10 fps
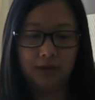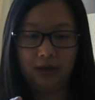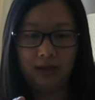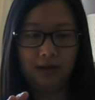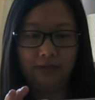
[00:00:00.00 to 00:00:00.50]

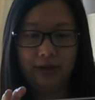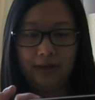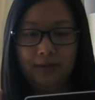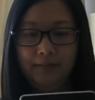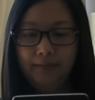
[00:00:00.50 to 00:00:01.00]
I love it.
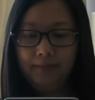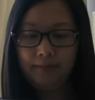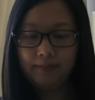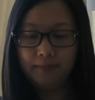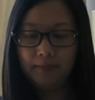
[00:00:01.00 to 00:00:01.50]

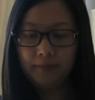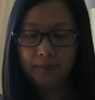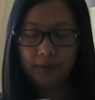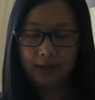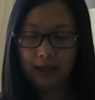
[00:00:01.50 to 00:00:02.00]

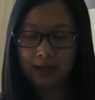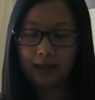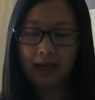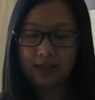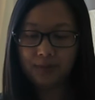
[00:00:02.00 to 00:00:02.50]
And the
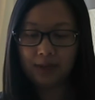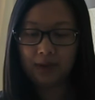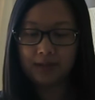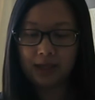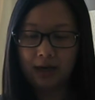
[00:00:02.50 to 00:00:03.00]
last one
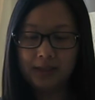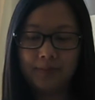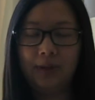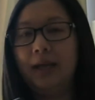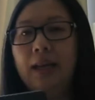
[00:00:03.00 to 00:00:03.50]
I was
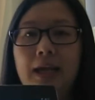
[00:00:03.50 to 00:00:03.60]
contemplating